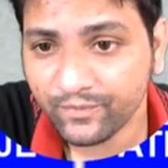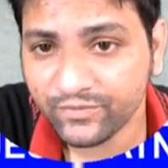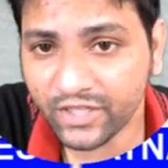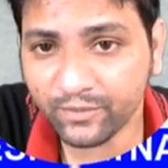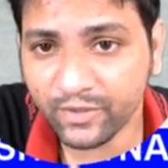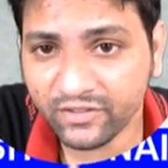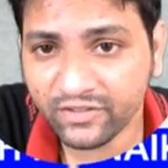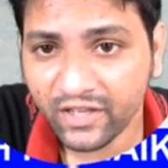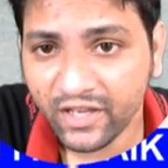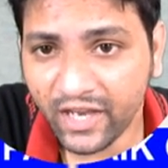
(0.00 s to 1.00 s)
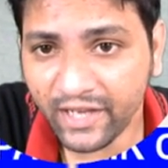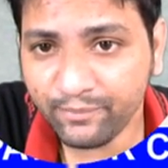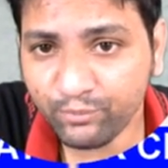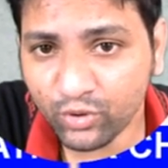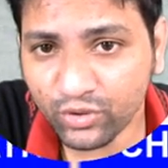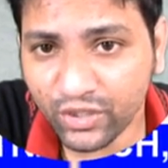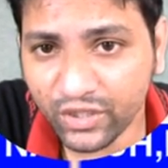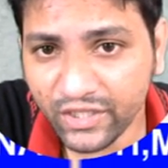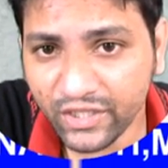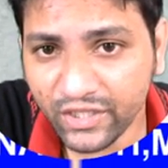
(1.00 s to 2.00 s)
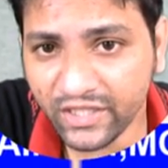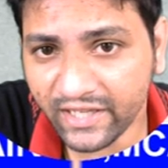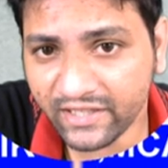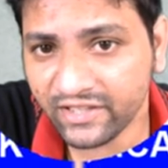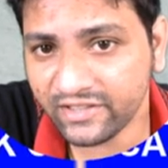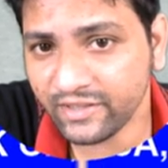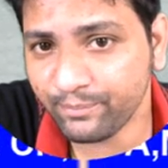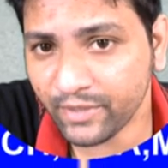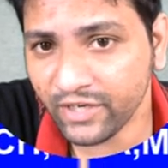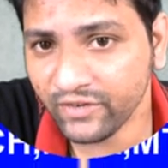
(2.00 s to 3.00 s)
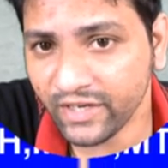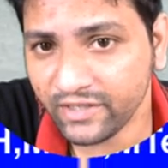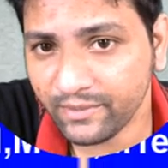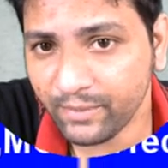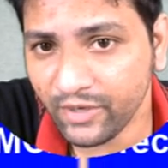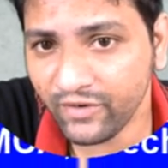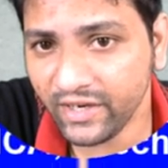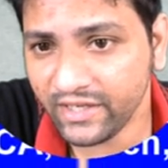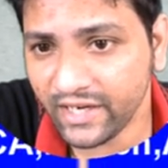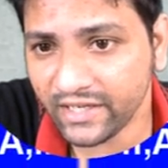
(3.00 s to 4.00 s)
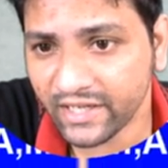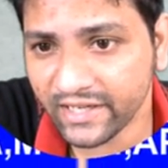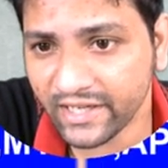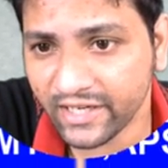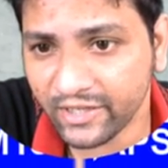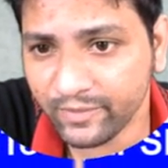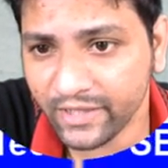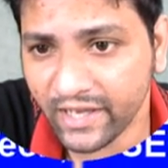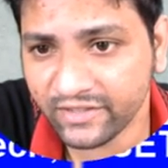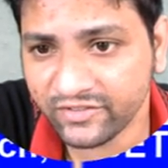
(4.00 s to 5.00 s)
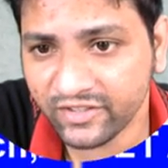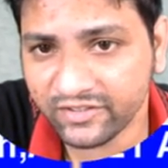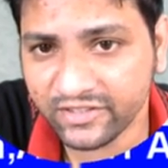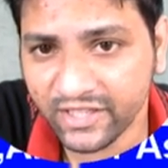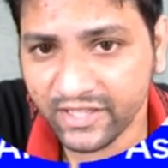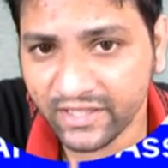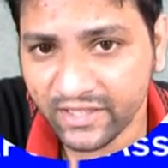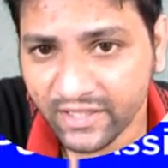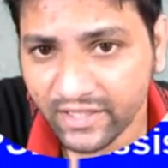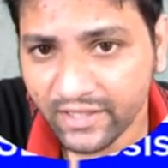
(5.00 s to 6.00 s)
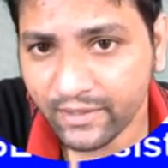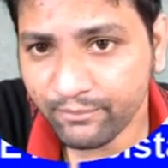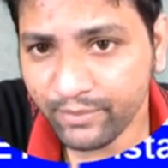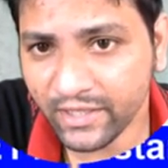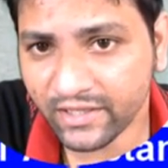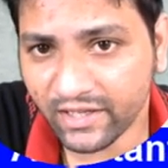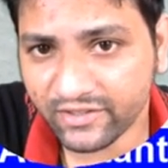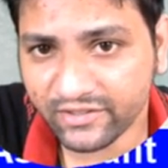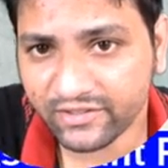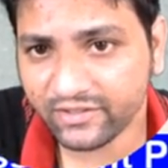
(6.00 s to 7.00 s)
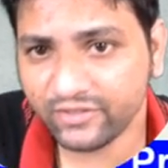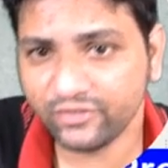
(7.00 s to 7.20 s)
That means I put int x as a private data cannot be accessed in B class.